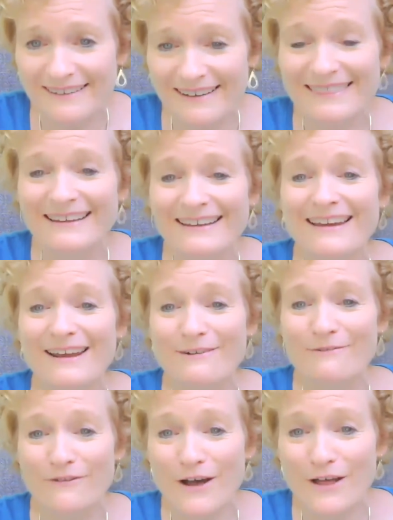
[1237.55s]
I think I had a
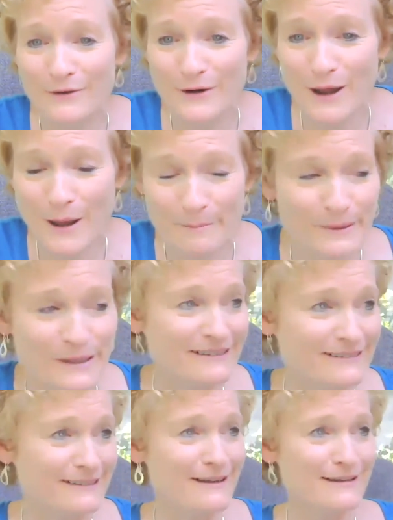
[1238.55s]
father
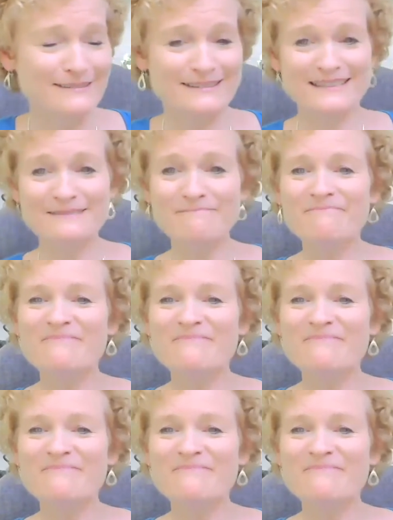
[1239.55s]
complex, honestly.